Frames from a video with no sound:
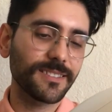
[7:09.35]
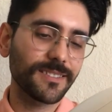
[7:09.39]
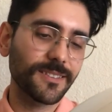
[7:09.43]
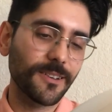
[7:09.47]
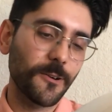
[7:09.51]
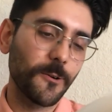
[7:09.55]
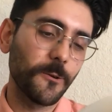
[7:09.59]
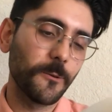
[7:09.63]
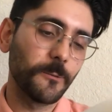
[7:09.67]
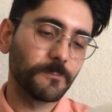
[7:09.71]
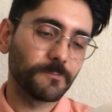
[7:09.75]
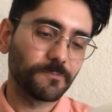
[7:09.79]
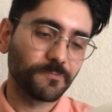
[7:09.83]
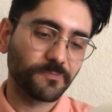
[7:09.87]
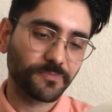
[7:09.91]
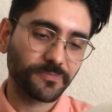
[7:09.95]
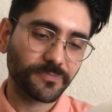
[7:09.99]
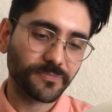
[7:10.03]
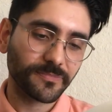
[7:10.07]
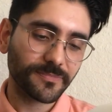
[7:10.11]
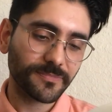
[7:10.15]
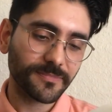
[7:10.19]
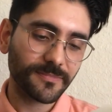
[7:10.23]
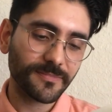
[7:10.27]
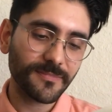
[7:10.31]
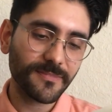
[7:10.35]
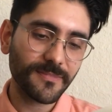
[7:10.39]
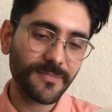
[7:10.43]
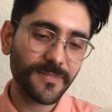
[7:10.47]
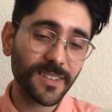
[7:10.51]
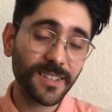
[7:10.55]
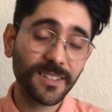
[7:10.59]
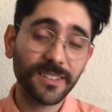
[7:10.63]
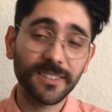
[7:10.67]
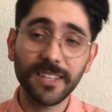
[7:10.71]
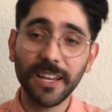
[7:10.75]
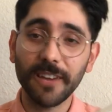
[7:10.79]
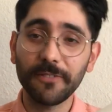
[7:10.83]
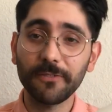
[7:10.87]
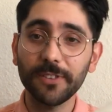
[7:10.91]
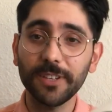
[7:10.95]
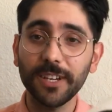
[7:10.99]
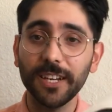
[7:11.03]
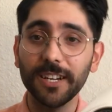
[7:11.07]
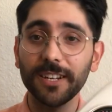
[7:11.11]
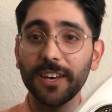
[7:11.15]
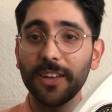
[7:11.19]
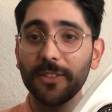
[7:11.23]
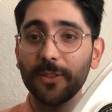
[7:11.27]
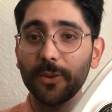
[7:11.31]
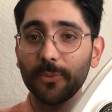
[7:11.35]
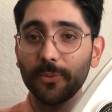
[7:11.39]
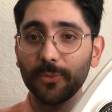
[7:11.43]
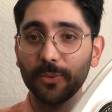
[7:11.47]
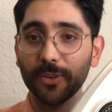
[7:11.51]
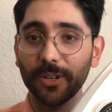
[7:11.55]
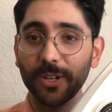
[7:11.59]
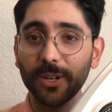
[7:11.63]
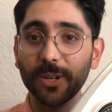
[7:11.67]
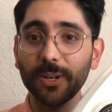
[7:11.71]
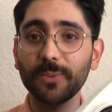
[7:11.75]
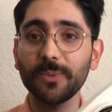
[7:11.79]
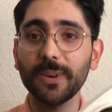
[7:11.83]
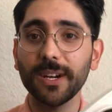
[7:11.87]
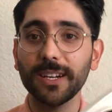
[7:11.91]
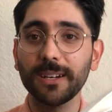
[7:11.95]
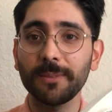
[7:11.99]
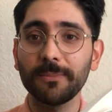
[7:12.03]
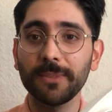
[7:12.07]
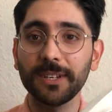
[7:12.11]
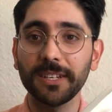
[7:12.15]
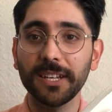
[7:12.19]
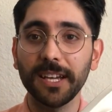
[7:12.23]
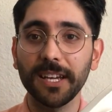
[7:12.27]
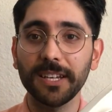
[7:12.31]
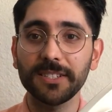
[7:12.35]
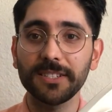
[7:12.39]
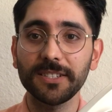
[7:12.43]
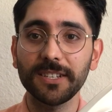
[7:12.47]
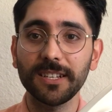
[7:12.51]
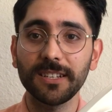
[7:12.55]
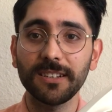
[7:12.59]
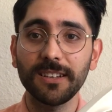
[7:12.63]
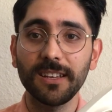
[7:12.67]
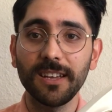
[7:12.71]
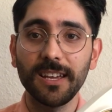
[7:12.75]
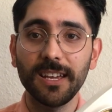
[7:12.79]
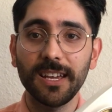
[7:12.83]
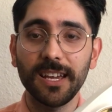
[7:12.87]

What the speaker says: So definitely another good recommendation